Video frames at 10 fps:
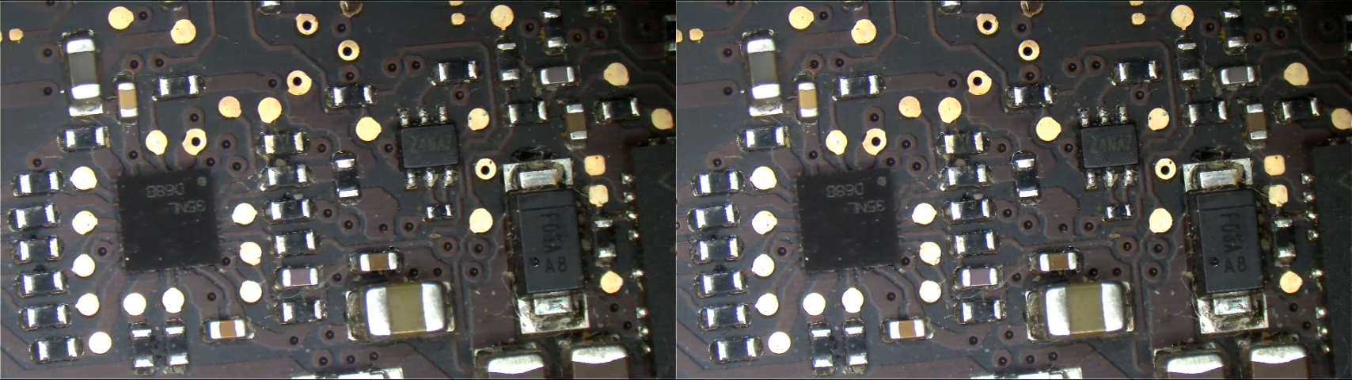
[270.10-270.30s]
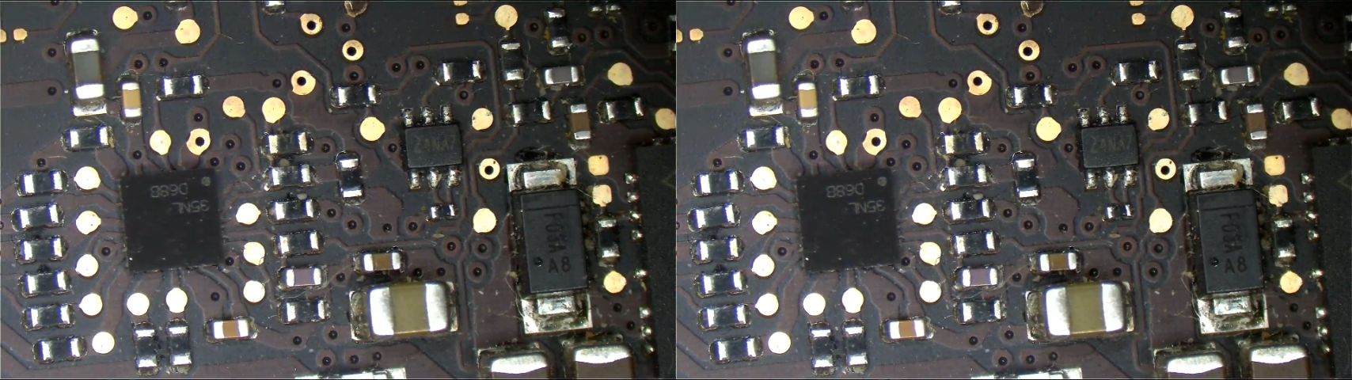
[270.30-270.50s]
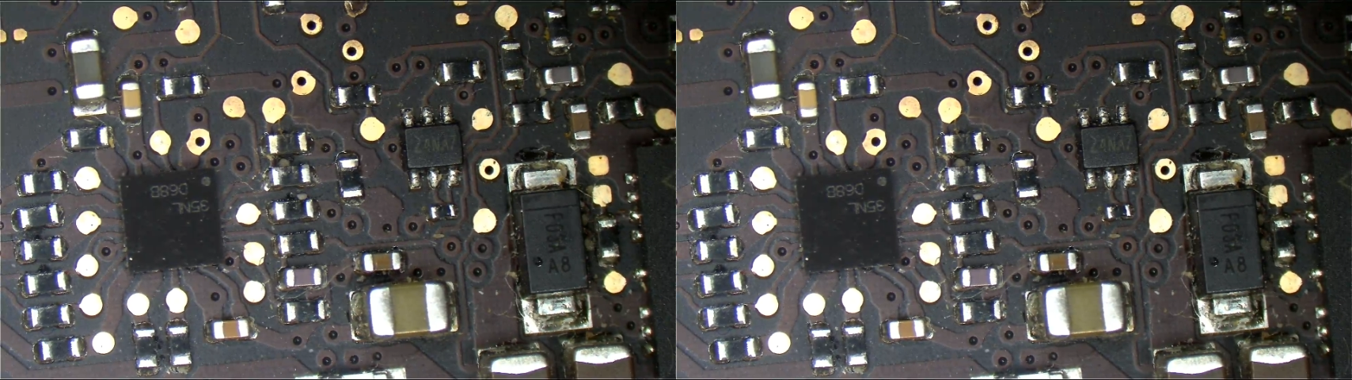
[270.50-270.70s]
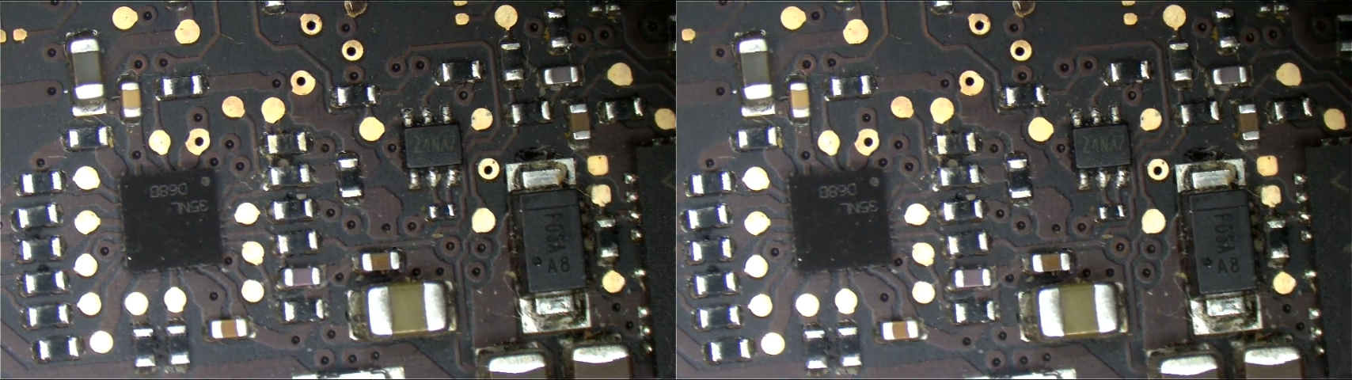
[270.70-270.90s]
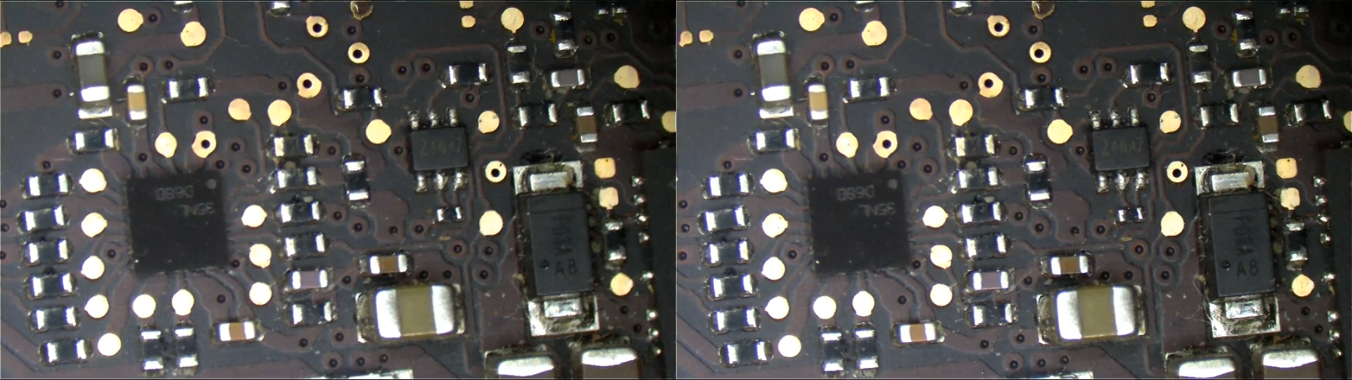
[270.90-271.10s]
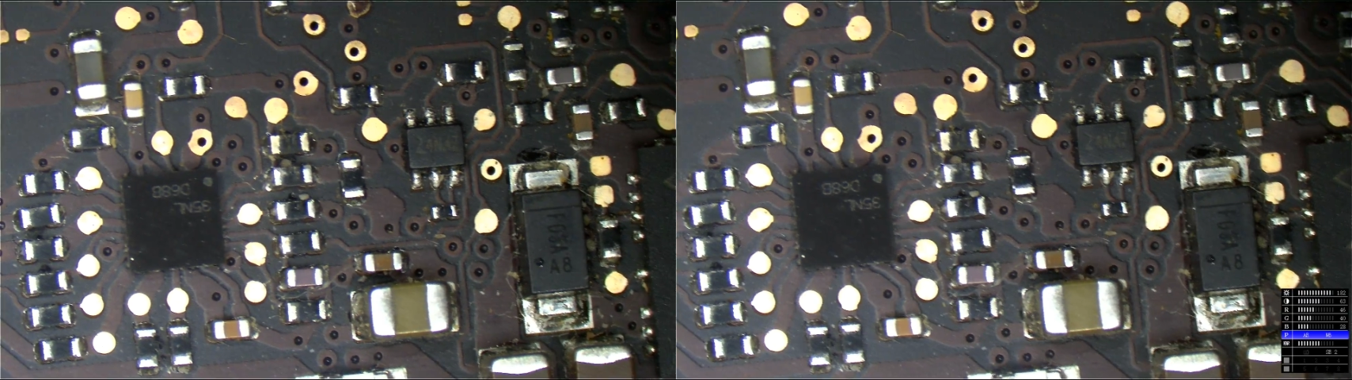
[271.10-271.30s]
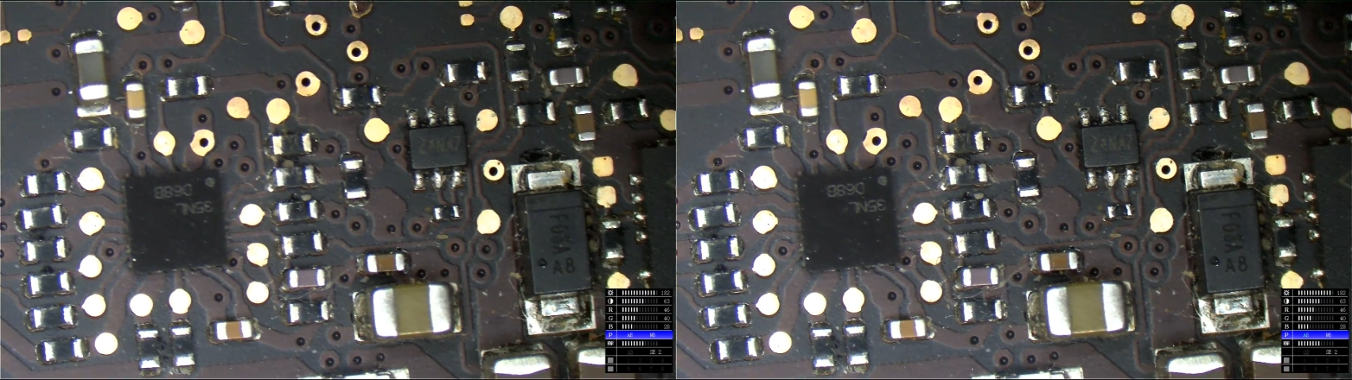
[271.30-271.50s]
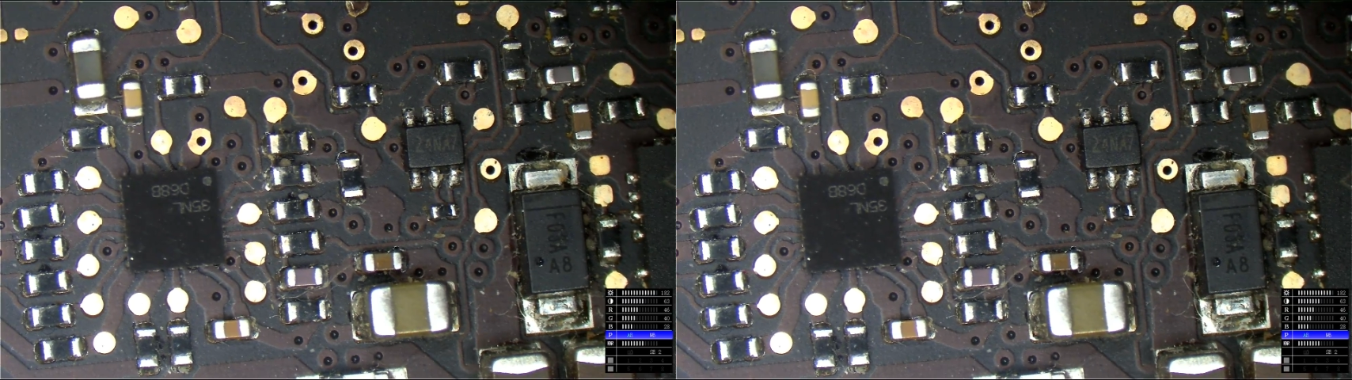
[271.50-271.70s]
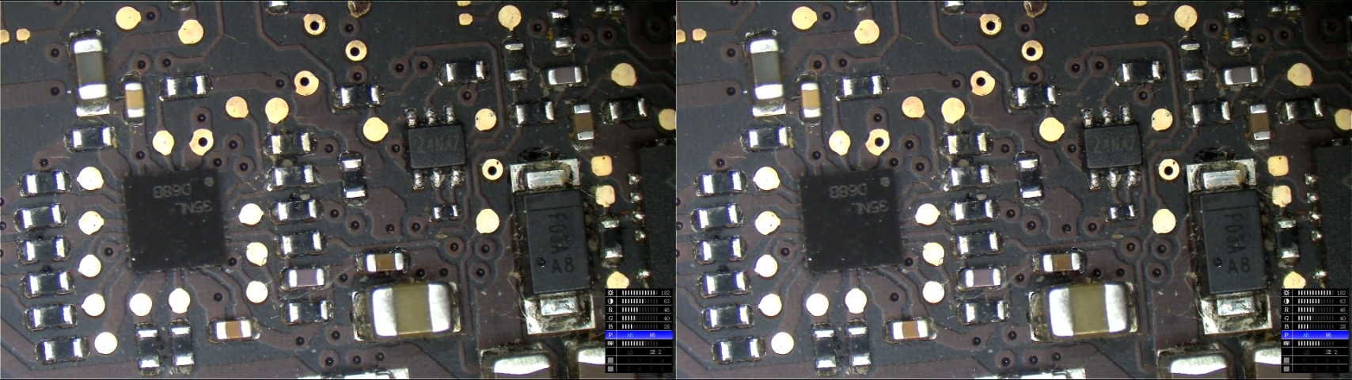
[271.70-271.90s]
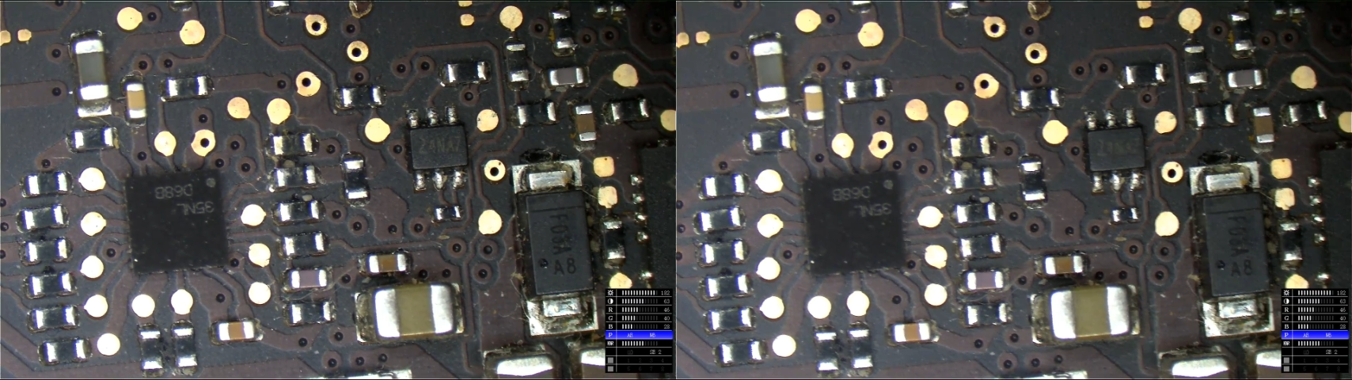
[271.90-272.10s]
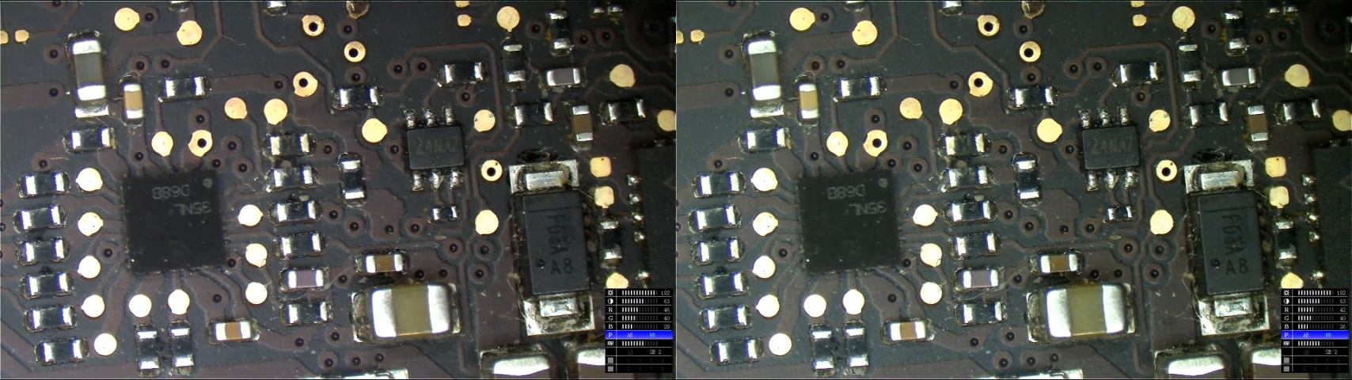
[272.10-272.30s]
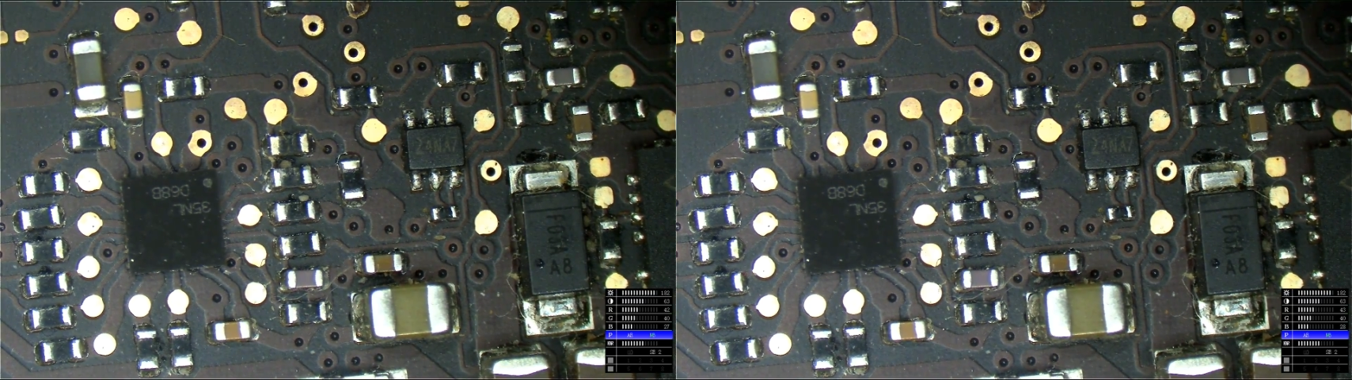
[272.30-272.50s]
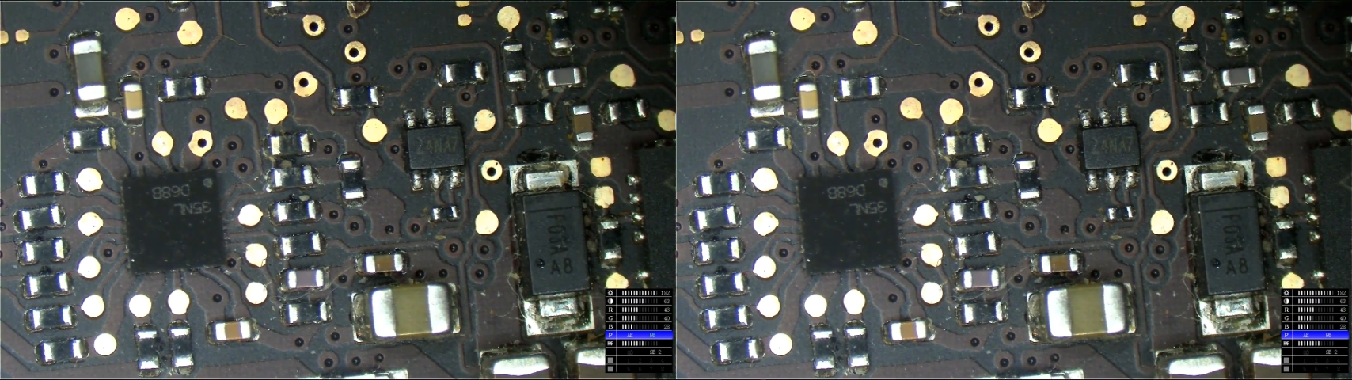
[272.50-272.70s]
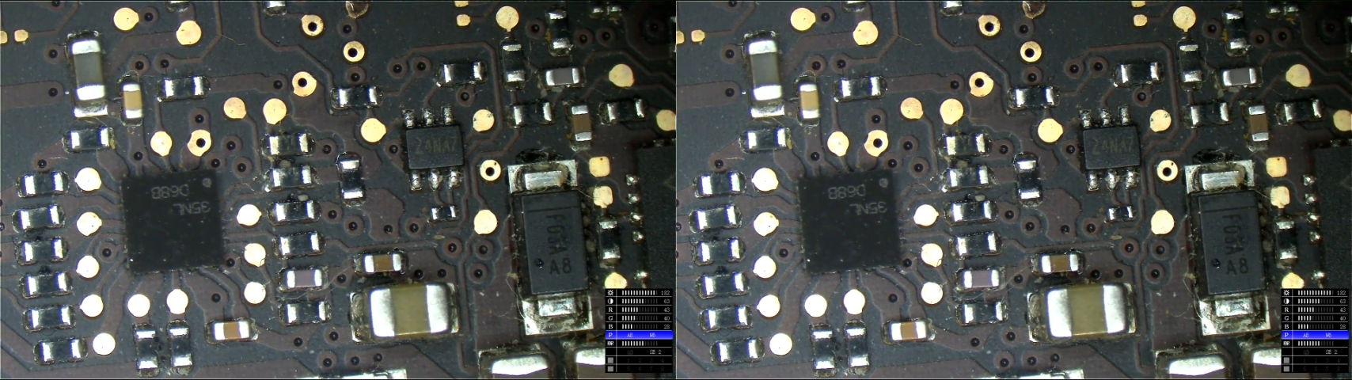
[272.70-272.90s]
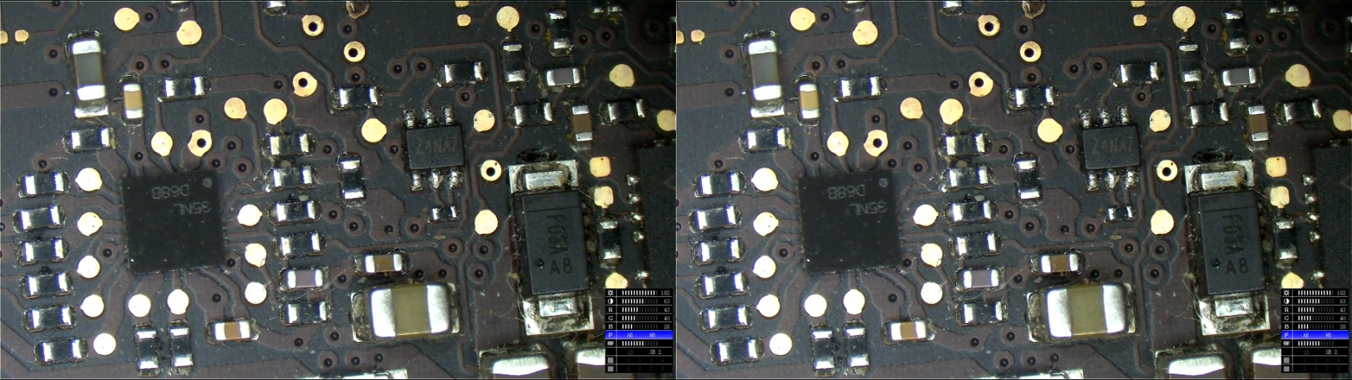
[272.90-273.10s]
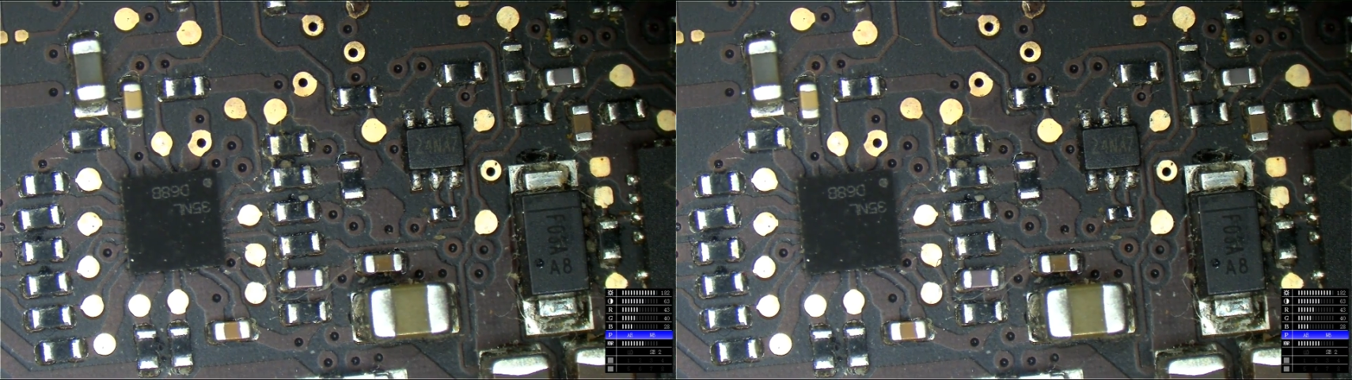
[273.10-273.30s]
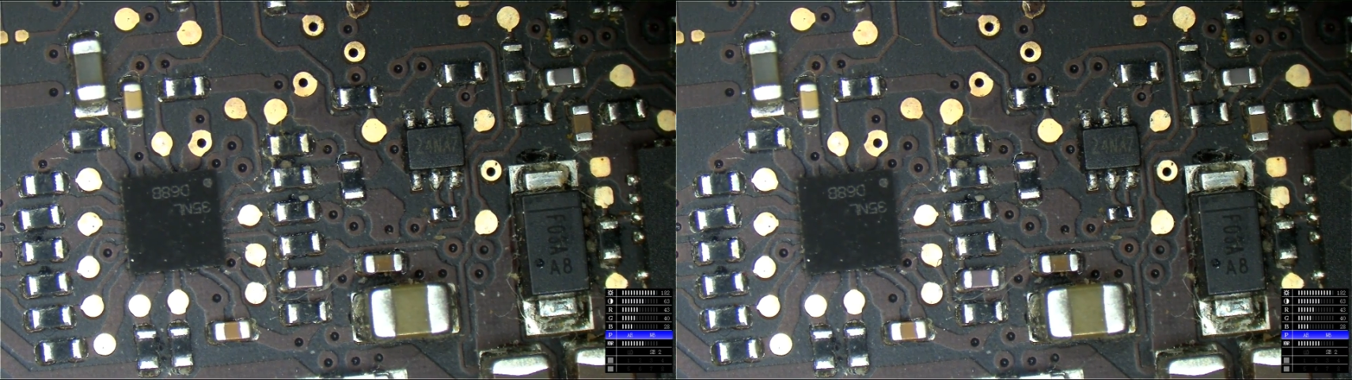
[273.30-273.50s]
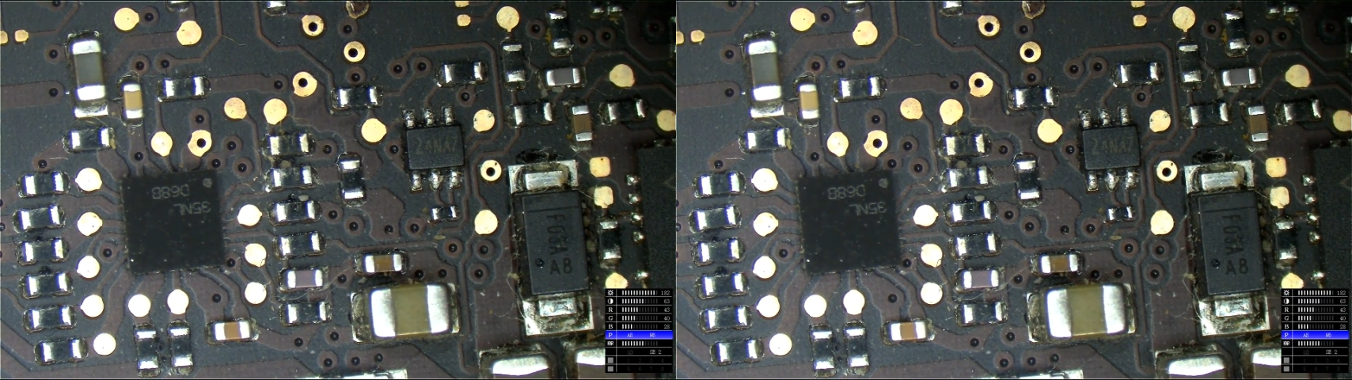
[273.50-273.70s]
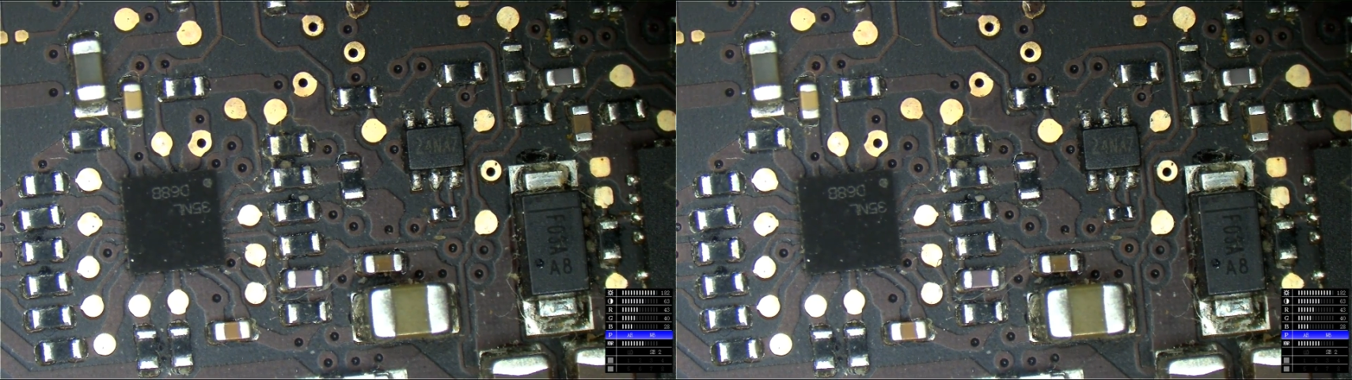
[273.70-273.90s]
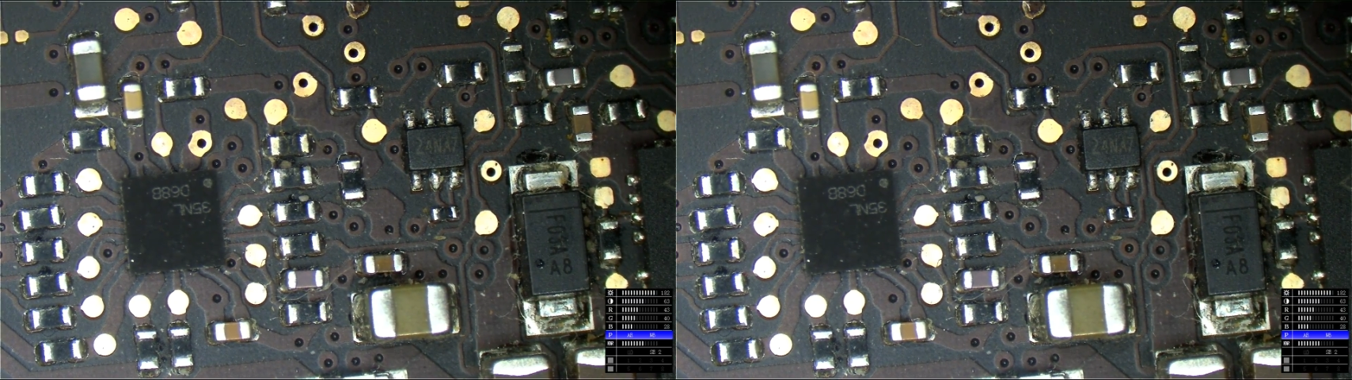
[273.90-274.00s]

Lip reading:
No face is visible, so there are no lips to read.